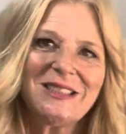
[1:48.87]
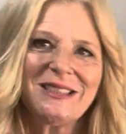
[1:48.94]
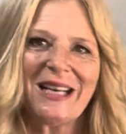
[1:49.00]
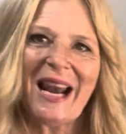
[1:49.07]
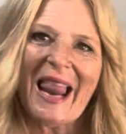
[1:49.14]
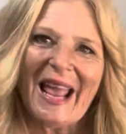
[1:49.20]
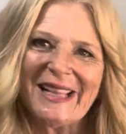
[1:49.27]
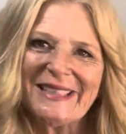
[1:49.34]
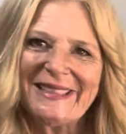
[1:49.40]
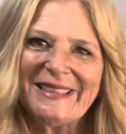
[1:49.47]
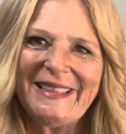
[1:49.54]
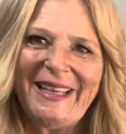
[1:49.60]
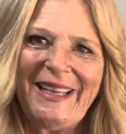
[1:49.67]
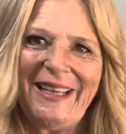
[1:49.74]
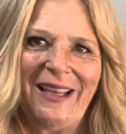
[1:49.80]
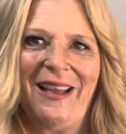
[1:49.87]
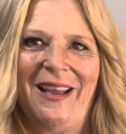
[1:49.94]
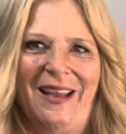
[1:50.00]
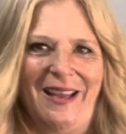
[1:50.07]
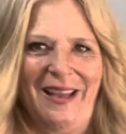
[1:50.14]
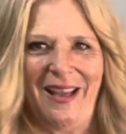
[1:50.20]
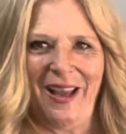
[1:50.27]
classy
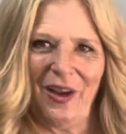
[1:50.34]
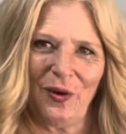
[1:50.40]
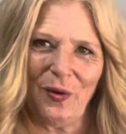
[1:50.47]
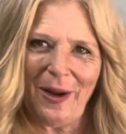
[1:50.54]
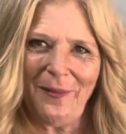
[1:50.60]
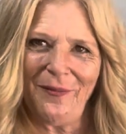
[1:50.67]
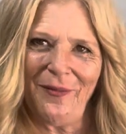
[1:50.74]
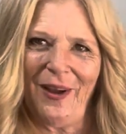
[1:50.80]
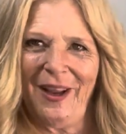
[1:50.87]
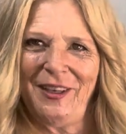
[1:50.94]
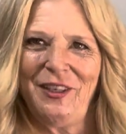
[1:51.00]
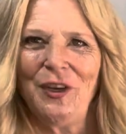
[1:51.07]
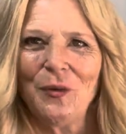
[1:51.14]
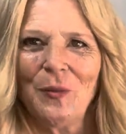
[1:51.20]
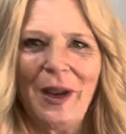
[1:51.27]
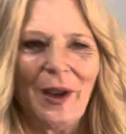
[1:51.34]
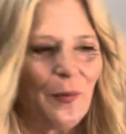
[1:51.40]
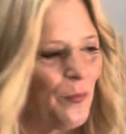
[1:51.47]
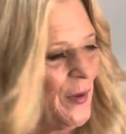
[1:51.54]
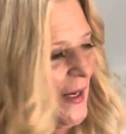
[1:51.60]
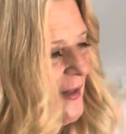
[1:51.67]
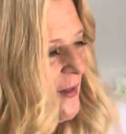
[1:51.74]
grapevine
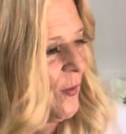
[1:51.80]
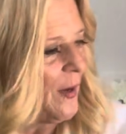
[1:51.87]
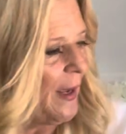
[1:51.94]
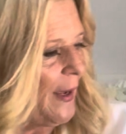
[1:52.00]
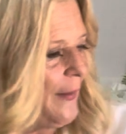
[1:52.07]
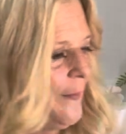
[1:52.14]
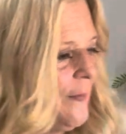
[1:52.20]
year-round wreath, okay?